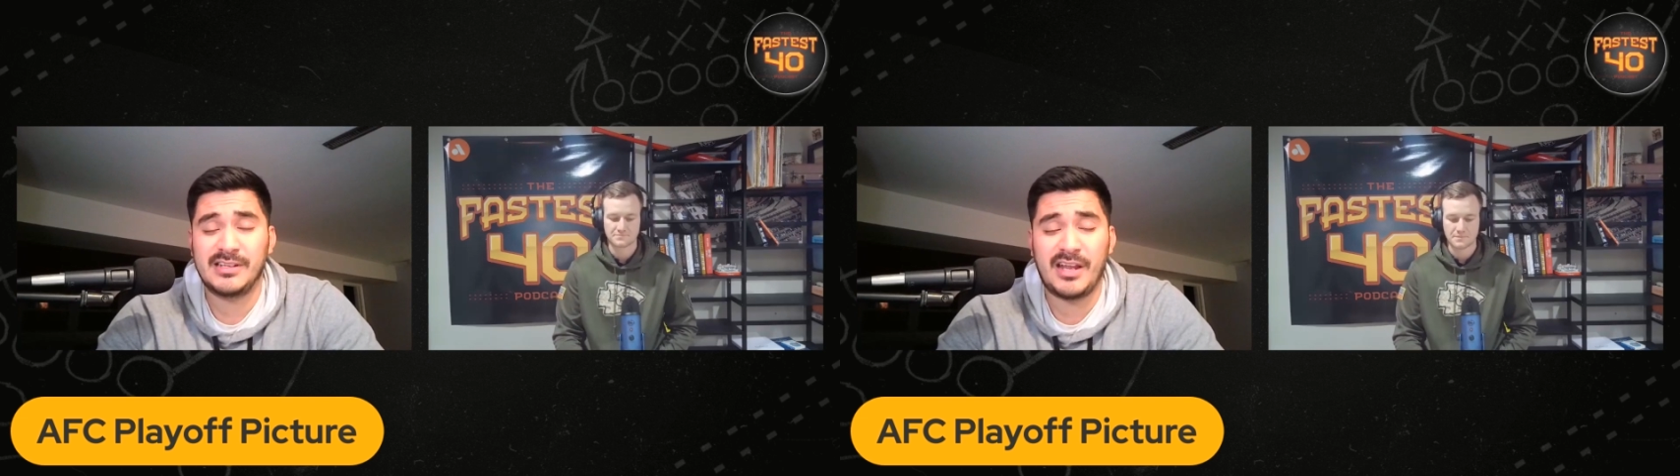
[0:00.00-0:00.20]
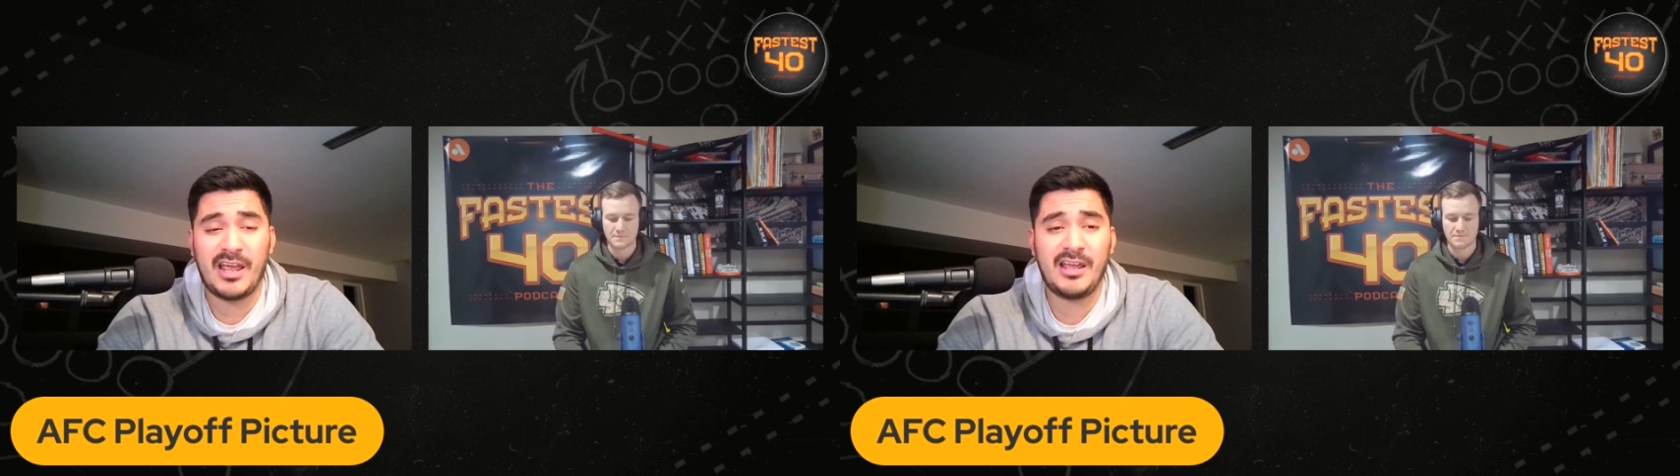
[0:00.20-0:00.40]

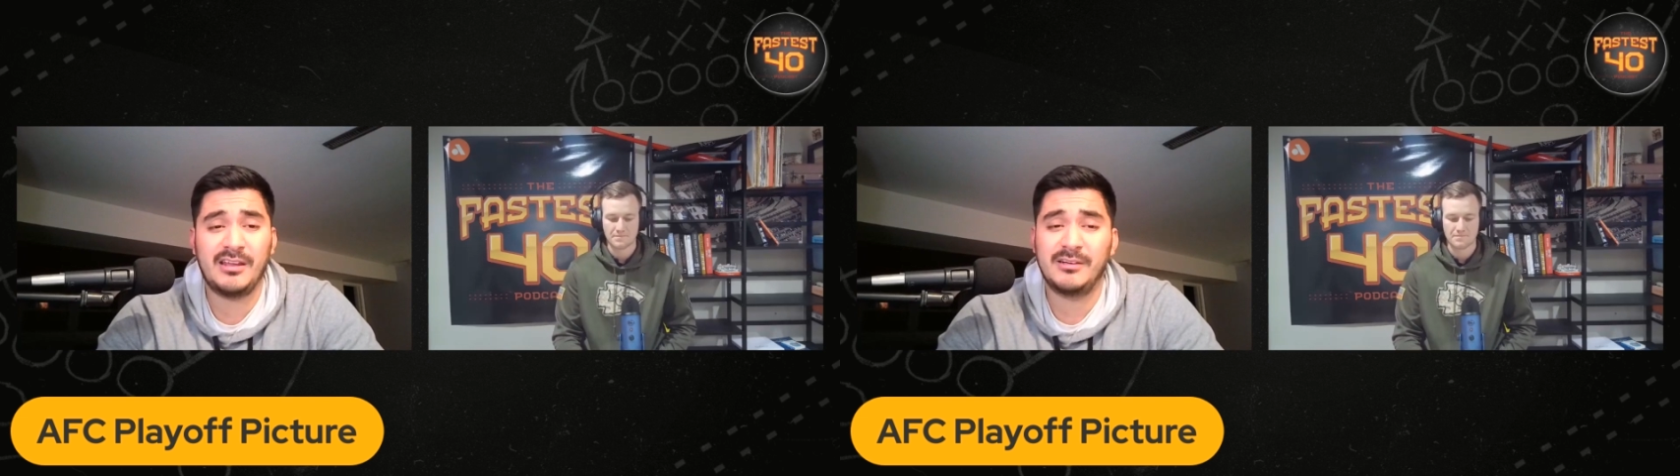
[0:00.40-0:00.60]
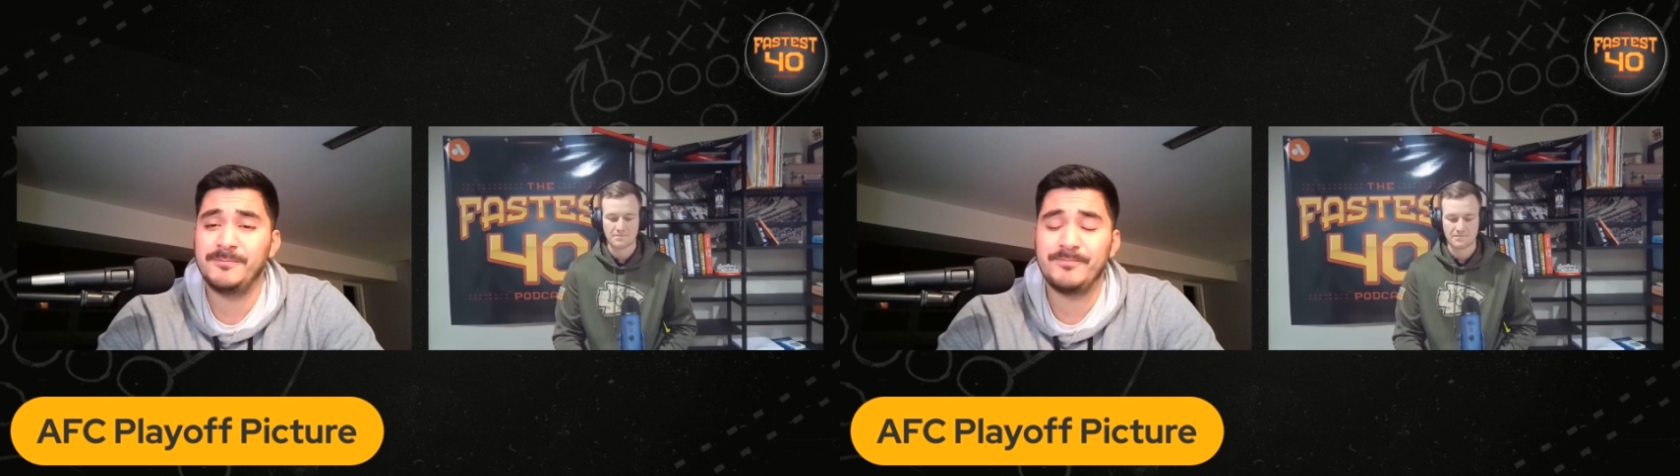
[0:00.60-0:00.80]

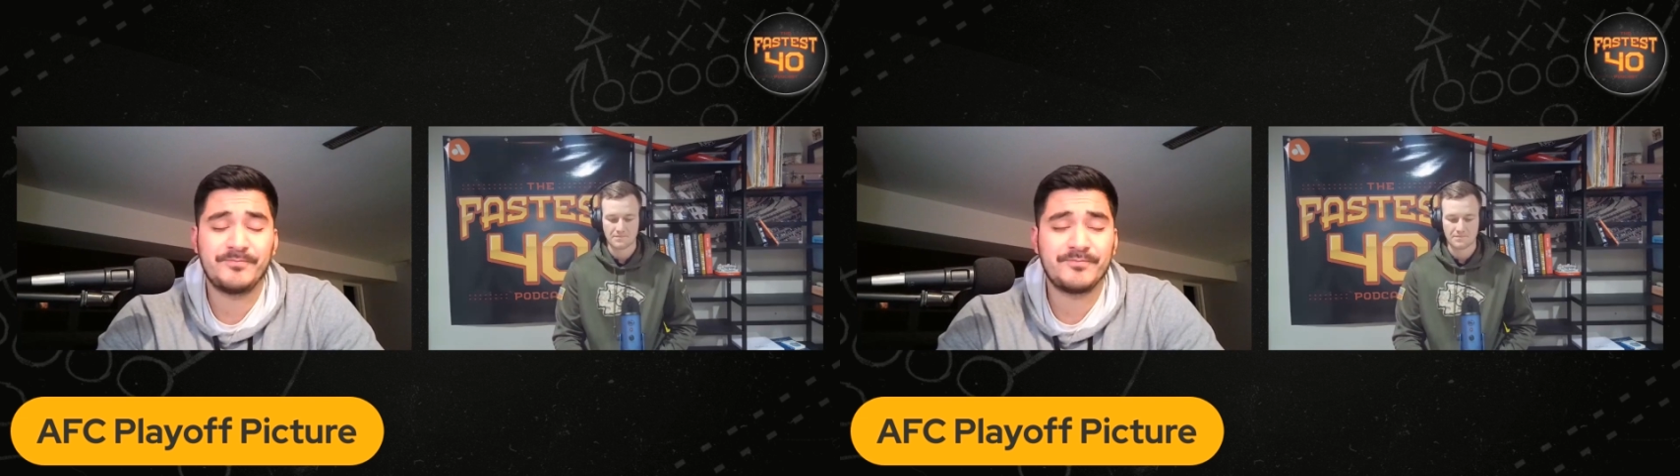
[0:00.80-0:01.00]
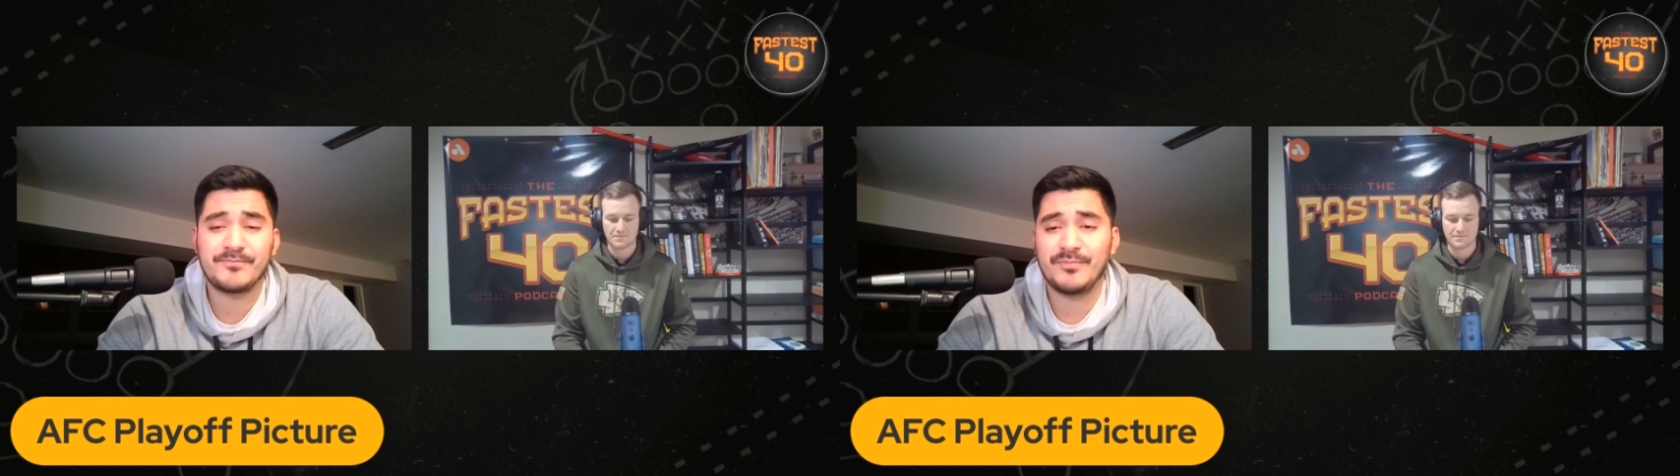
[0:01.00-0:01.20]
today, and
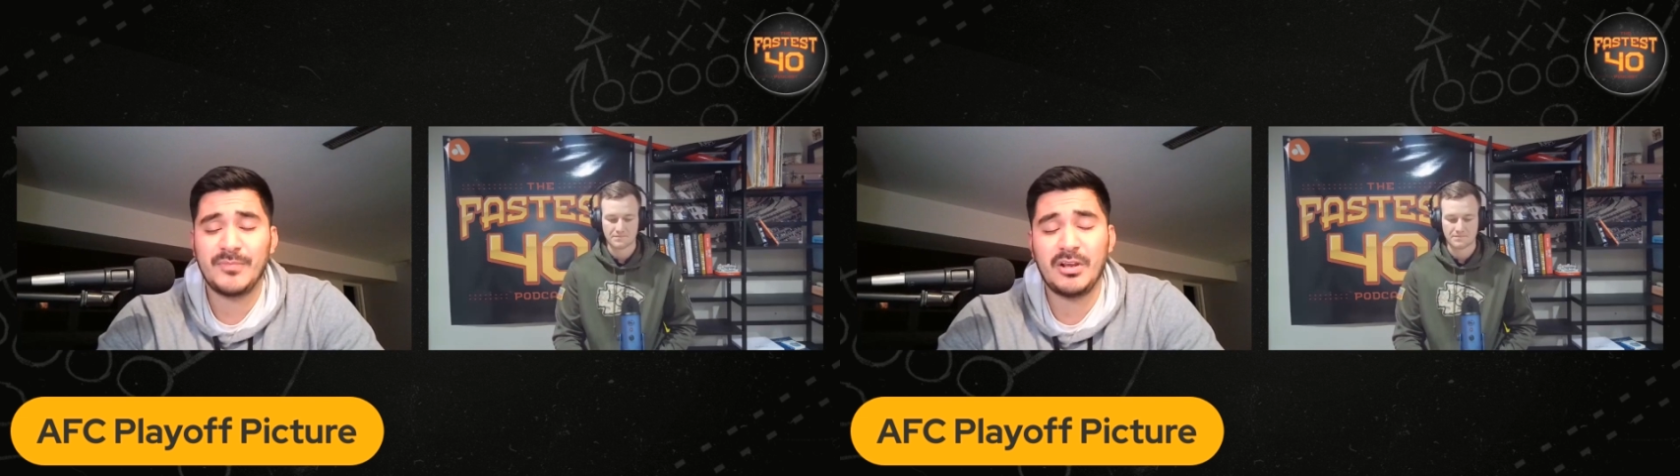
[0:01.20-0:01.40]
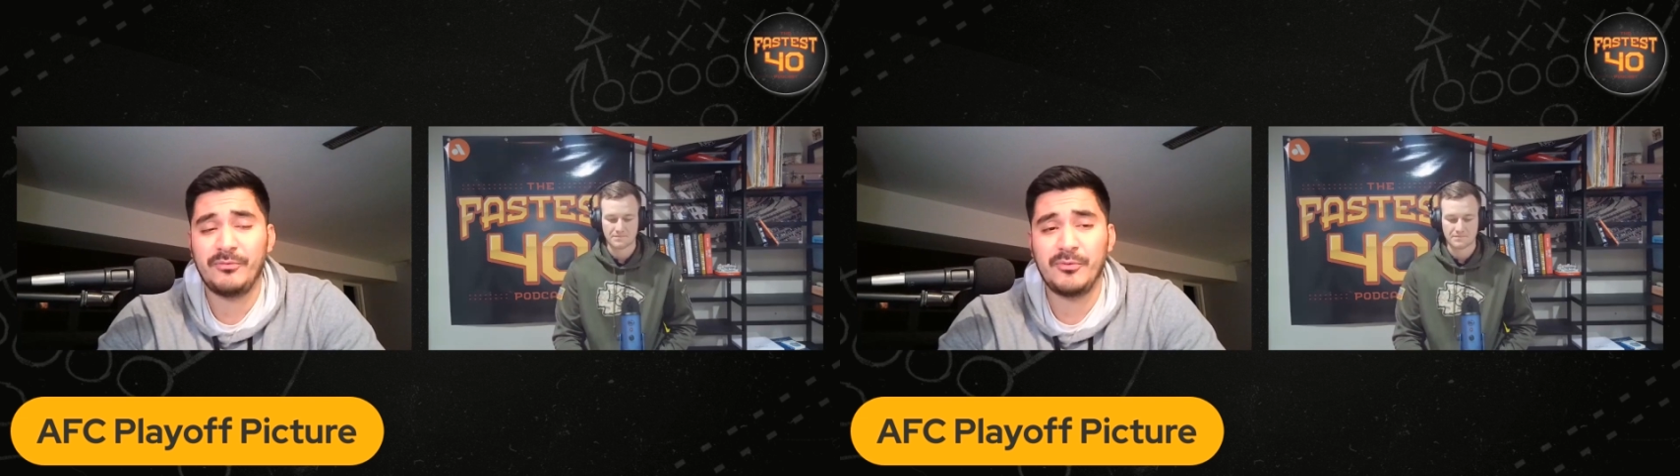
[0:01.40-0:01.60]

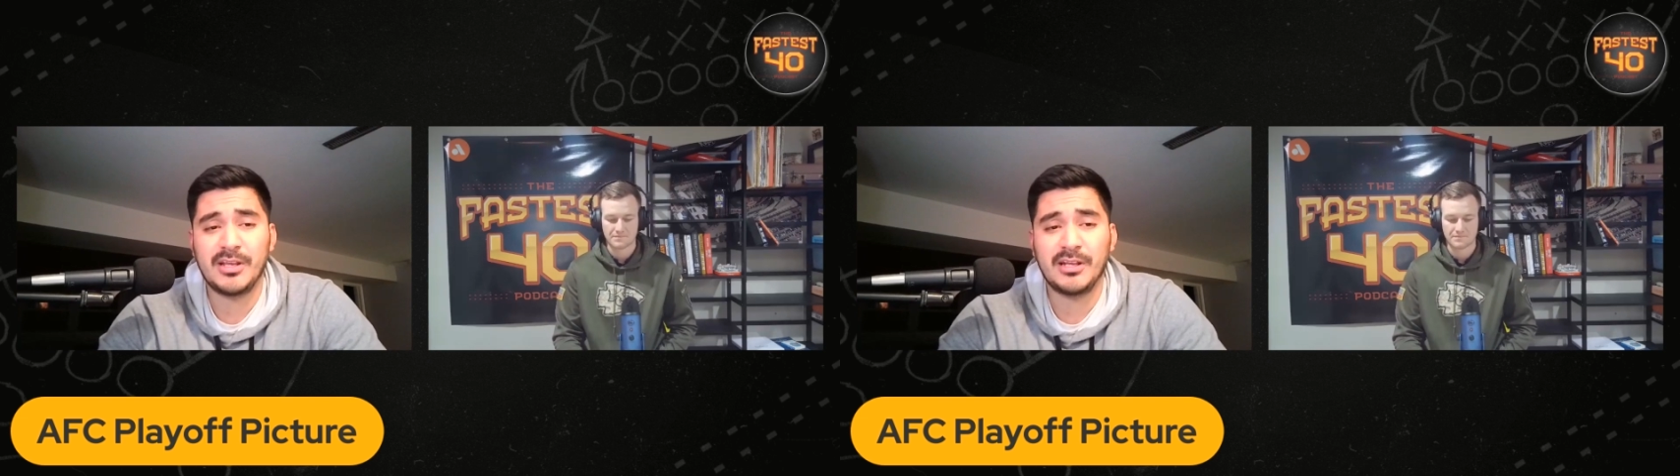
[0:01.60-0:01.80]
you know if